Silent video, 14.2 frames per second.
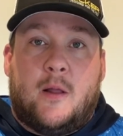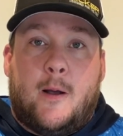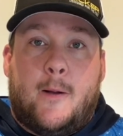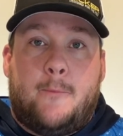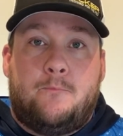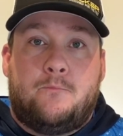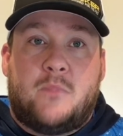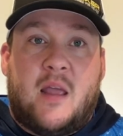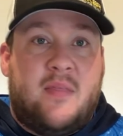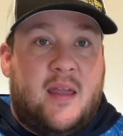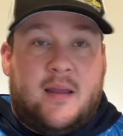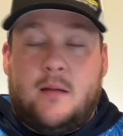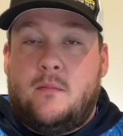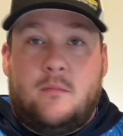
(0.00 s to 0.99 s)
and
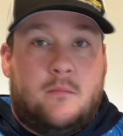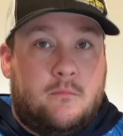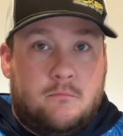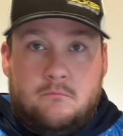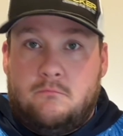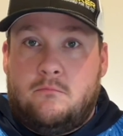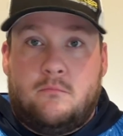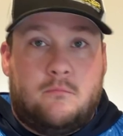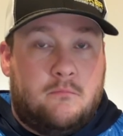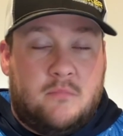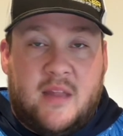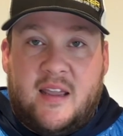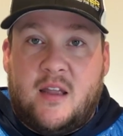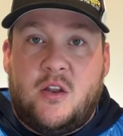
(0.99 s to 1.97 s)
they can
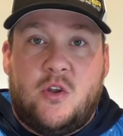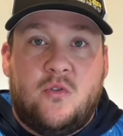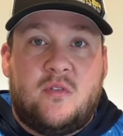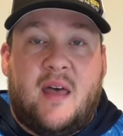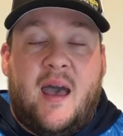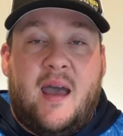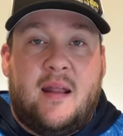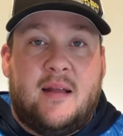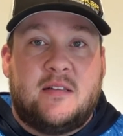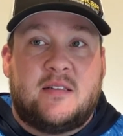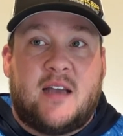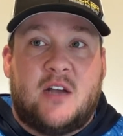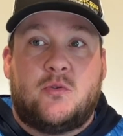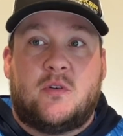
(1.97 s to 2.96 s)
use that and
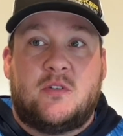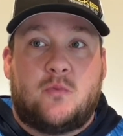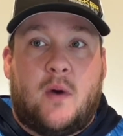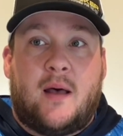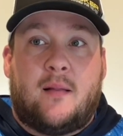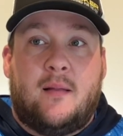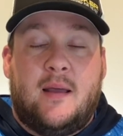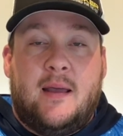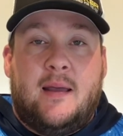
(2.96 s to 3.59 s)
schedule as well.